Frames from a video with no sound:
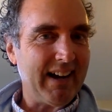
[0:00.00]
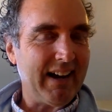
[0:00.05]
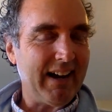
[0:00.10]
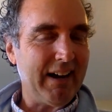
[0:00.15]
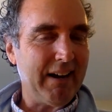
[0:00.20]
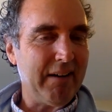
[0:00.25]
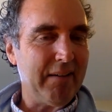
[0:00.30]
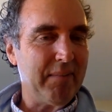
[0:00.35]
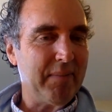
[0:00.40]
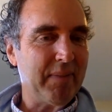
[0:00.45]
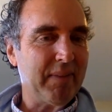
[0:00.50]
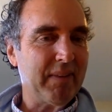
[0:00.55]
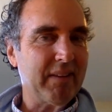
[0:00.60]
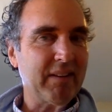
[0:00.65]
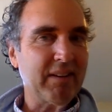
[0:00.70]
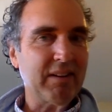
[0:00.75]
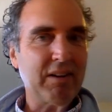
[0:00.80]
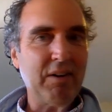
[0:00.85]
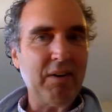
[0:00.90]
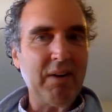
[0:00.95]
right. Um,
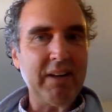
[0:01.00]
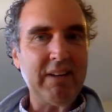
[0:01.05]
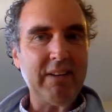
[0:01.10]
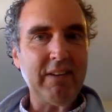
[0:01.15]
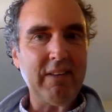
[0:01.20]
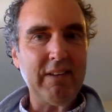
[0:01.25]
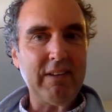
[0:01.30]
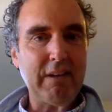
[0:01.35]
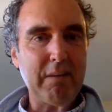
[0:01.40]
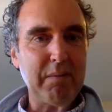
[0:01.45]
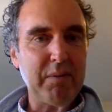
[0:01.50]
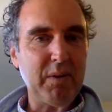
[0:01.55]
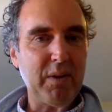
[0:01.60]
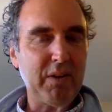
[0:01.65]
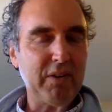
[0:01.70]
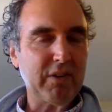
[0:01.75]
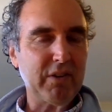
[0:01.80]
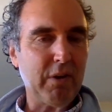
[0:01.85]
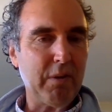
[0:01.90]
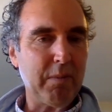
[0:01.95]
going to the
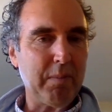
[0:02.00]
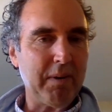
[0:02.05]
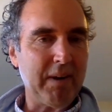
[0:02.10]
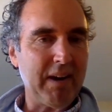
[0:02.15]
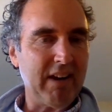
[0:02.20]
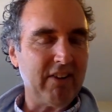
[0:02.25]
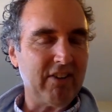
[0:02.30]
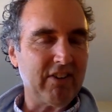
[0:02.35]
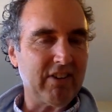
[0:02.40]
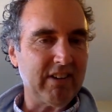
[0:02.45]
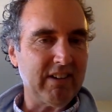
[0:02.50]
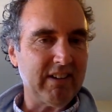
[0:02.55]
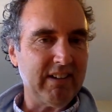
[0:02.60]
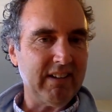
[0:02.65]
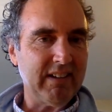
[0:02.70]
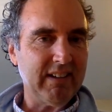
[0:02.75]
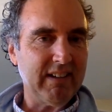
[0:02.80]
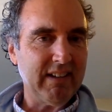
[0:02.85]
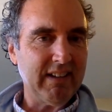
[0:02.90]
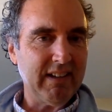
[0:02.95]
WS Corporation,
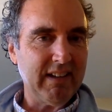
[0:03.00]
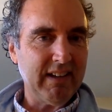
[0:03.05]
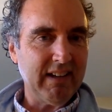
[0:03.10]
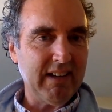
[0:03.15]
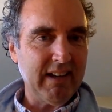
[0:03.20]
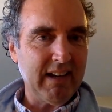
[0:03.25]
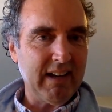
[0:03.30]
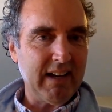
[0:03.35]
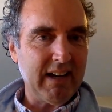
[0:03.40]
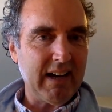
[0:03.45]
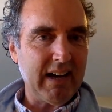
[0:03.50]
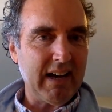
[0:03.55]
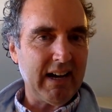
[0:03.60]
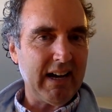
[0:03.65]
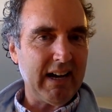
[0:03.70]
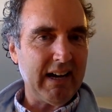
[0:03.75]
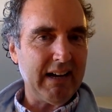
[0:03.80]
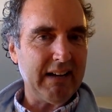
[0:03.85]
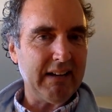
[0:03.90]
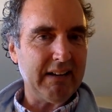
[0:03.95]

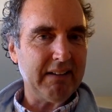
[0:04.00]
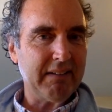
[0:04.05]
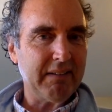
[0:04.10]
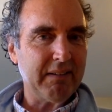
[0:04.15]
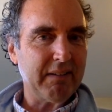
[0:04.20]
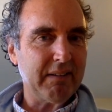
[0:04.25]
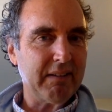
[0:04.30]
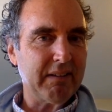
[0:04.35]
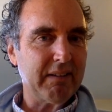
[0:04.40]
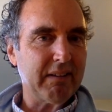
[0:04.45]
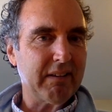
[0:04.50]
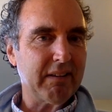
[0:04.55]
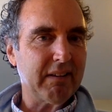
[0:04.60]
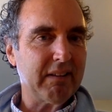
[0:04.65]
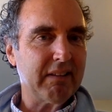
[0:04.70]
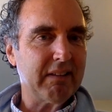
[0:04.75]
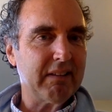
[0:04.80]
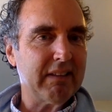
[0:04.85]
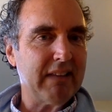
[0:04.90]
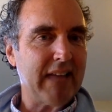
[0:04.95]
uh,
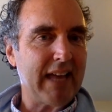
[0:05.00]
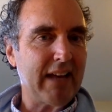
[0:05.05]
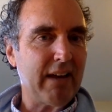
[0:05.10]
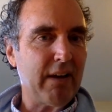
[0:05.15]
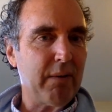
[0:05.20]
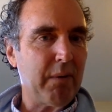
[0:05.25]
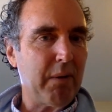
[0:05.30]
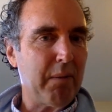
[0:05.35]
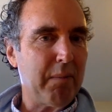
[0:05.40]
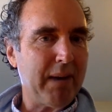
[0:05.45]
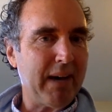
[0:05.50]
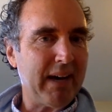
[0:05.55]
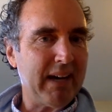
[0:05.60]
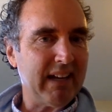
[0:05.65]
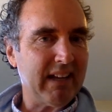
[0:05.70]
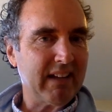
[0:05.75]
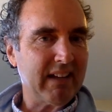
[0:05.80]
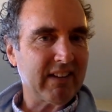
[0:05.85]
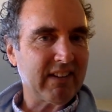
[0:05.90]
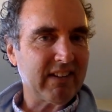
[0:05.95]
Lego
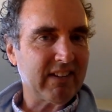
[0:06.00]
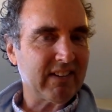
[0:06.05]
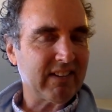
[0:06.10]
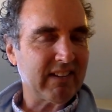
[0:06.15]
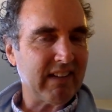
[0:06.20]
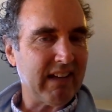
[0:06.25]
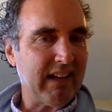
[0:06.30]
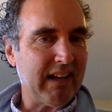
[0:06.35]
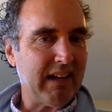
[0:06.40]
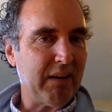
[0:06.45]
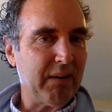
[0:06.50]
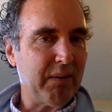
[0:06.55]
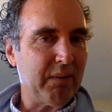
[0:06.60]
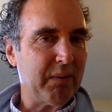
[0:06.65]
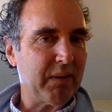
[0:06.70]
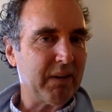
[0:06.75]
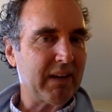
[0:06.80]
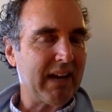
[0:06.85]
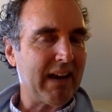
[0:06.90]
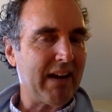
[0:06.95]
Robotics, uh,
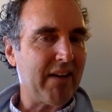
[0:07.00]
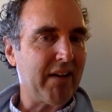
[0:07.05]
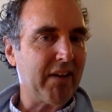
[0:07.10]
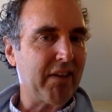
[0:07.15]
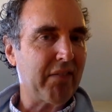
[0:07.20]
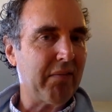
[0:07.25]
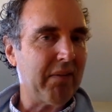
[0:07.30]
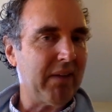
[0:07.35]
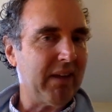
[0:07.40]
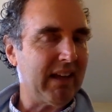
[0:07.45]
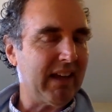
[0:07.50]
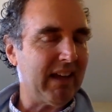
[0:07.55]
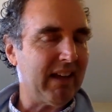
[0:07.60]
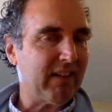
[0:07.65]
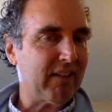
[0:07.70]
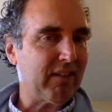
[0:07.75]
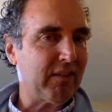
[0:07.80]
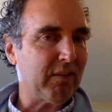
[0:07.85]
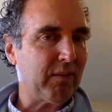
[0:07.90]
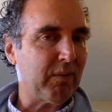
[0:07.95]
we're carrying three
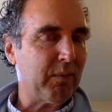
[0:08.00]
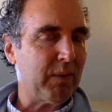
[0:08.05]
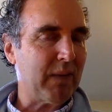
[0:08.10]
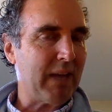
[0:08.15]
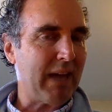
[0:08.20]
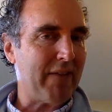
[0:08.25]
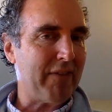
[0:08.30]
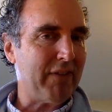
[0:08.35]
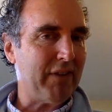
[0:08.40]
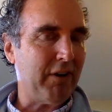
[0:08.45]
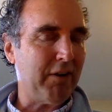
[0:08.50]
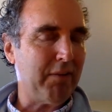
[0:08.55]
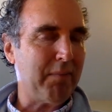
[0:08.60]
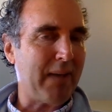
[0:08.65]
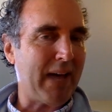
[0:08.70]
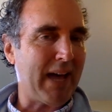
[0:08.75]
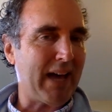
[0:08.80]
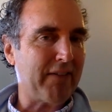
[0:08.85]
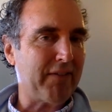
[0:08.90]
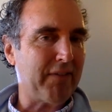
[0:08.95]
kits. We haven't heard
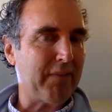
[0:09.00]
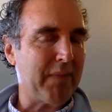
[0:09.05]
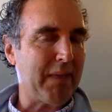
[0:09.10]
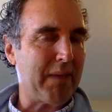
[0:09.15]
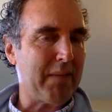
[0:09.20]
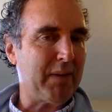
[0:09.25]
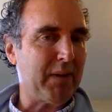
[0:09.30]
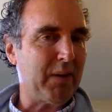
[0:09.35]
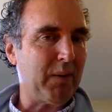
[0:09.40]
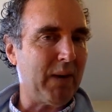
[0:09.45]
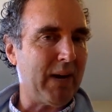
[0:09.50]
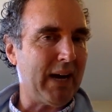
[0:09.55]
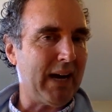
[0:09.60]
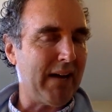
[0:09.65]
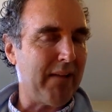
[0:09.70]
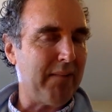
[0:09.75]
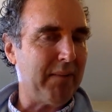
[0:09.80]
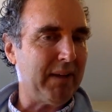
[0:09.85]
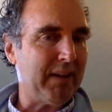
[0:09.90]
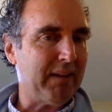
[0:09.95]
back from them in a
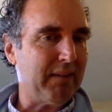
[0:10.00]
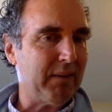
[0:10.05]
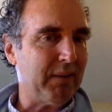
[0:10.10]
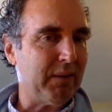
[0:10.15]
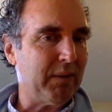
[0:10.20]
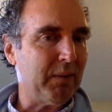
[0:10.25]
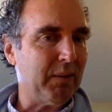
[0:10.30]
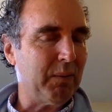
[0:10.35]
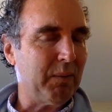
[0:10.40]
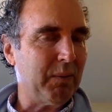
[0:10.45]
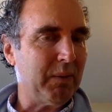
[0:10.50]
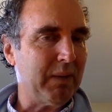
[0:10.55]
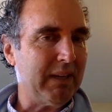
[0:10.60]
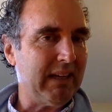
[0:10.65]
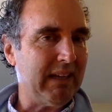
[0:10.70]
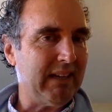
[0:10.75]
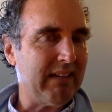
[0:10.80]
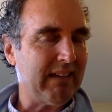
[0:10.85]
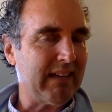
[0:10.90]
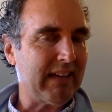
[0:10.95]
while, but we
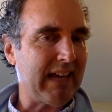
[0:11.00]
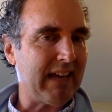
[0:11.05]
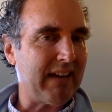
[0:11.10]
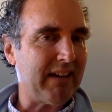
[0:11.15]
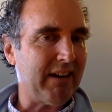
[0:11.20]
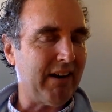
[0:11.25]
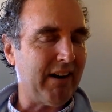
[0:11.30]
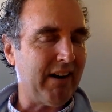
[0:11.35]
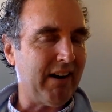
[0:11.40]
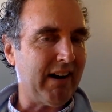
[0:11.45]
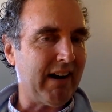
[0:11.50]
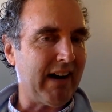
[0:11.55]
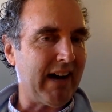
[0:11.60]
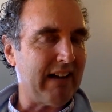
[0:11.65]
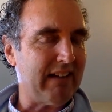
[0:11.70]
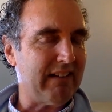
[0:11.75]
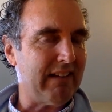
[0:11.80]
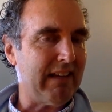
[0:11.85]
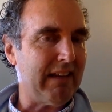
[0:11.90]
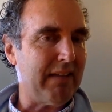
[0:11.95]
need to get our
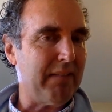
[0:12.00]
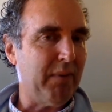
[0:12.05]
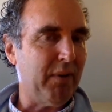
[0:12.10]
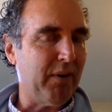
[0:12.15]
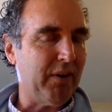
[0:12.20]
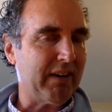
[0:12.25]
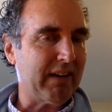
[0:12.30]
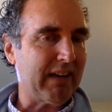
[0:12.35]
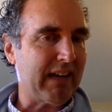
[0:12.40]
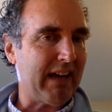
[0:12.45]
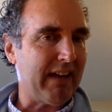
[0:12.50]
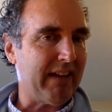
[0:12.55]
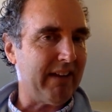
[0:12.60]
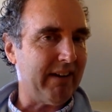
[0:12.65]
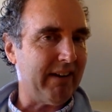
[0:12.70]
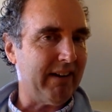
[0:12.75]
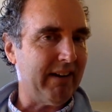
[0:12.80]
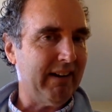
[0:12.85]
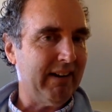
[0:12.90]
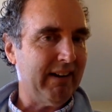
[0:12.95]
IT more
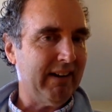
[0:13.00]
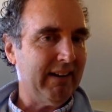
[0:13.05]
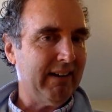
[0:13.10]
together.